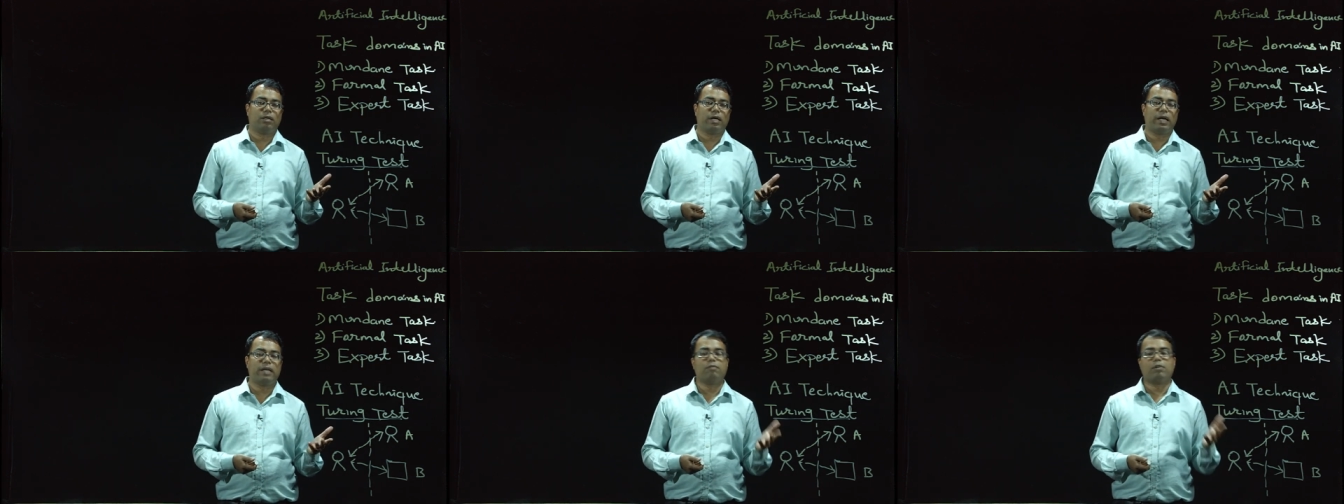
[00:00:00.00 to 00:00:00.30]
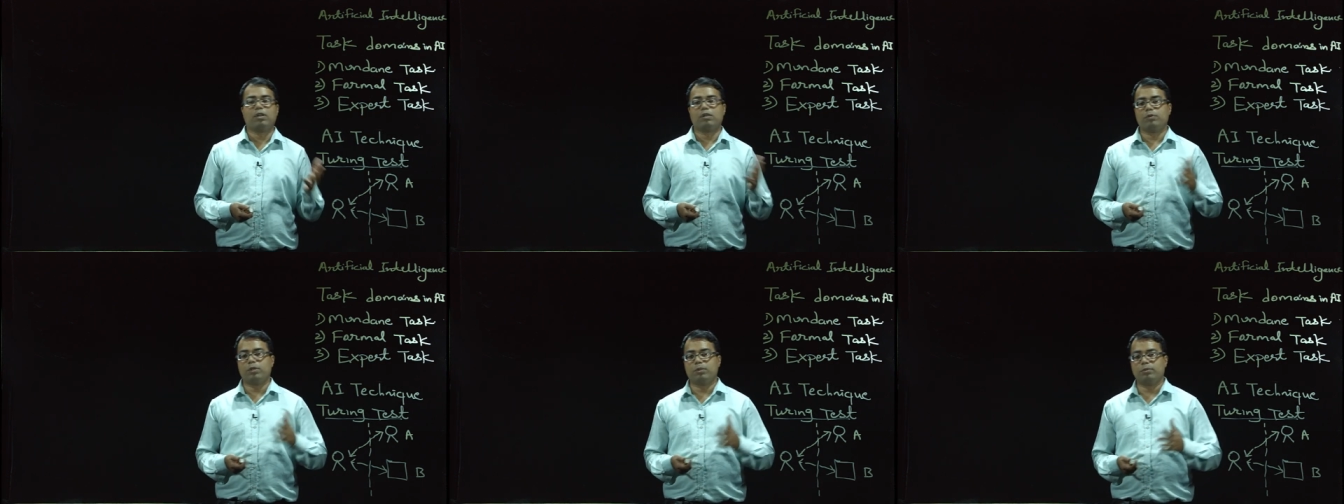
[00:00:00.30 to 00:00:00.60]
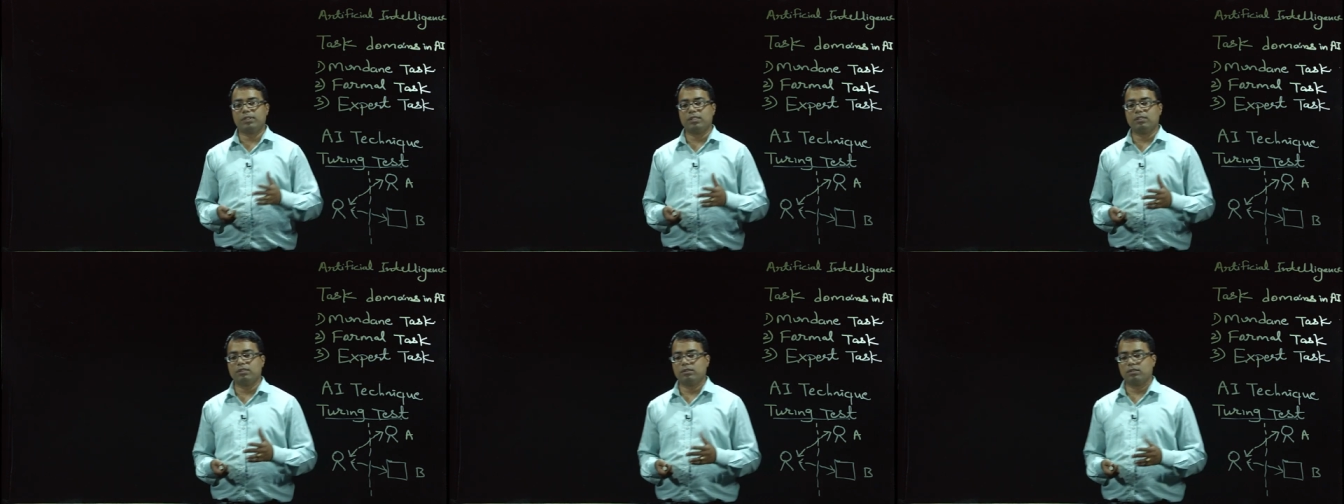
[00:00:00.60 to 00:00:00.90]
and what will
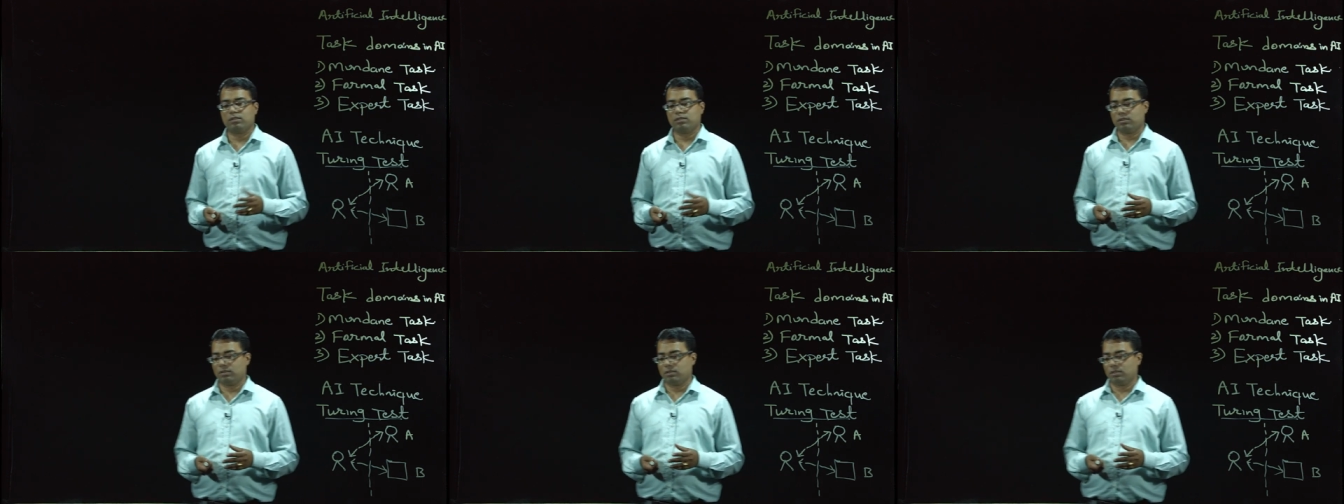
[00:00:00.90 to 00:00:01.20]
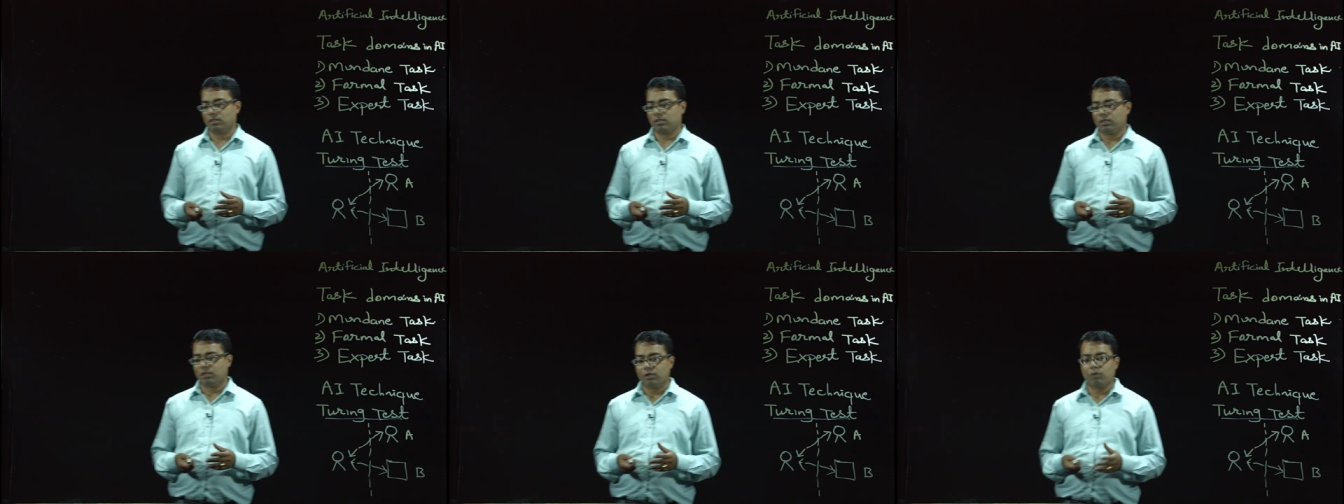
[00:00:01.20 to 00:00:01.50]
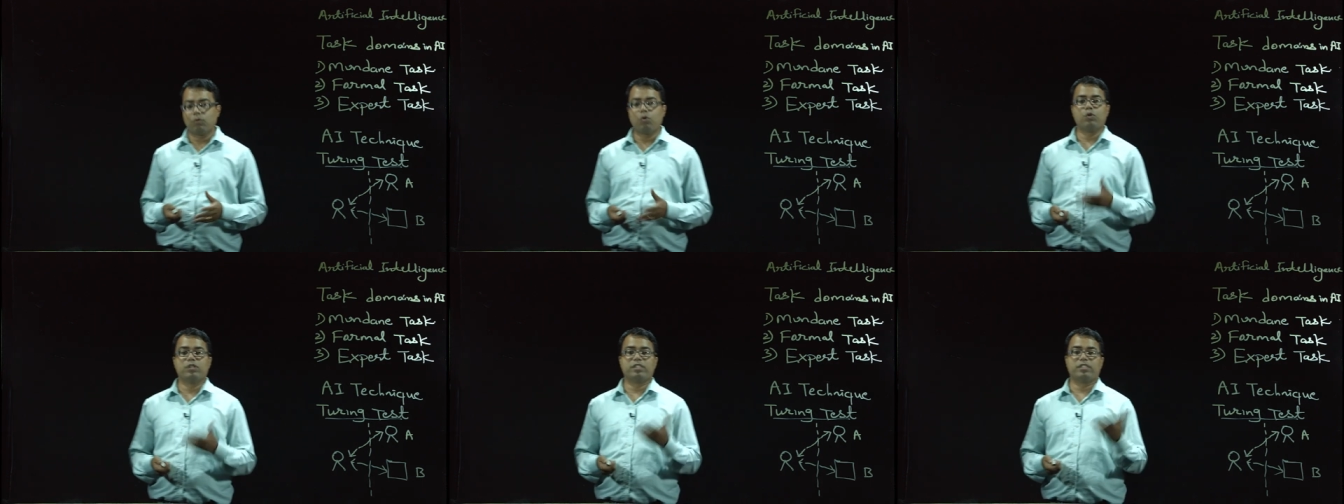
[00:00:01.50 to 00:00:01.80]
be the
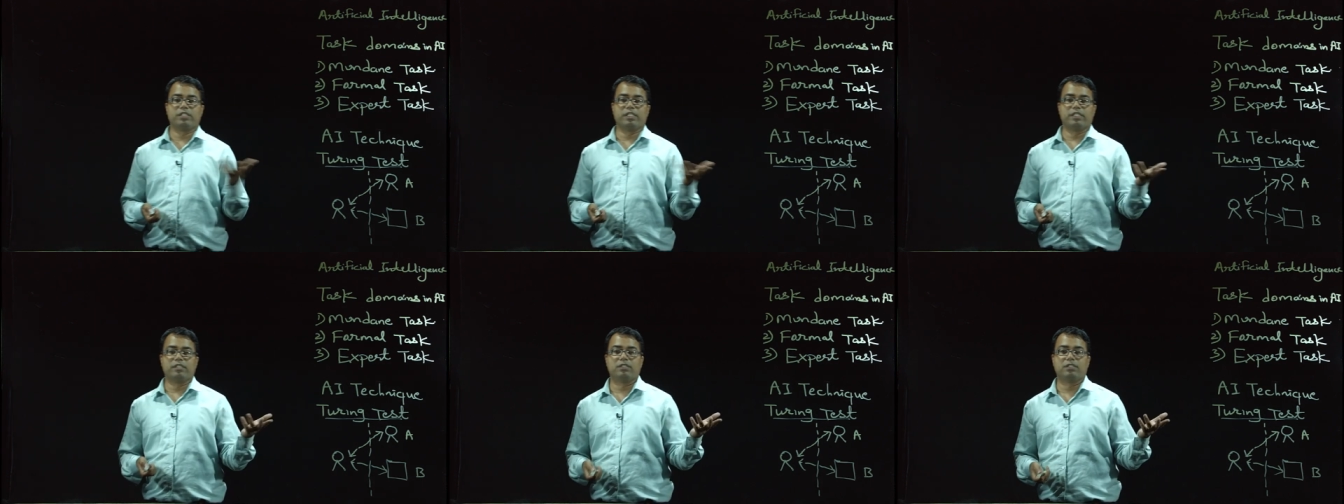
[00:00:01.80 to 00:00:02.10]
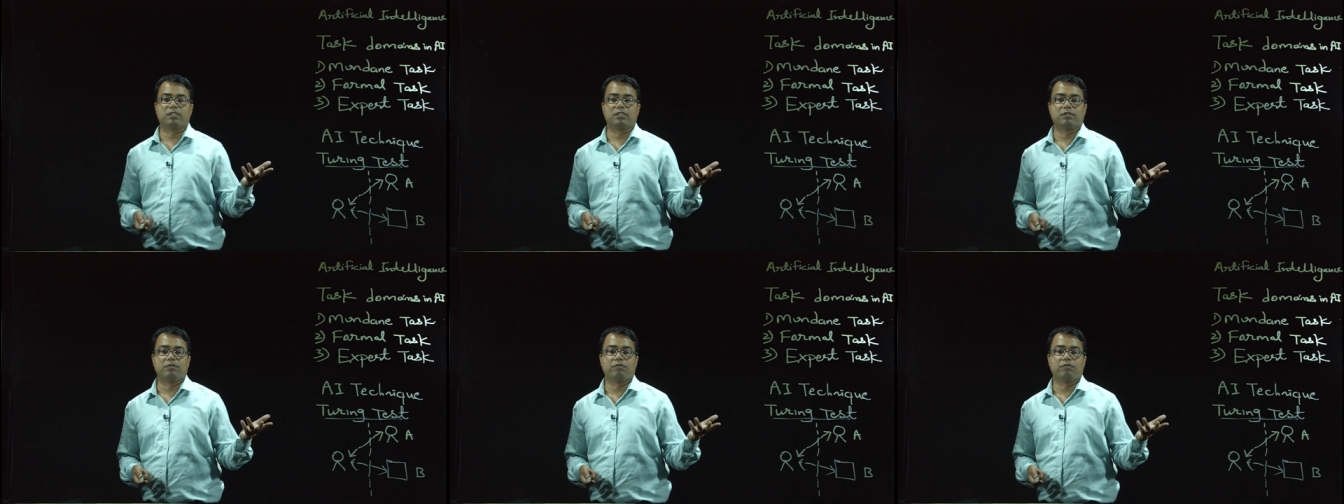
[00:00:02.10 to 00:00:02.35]
goal states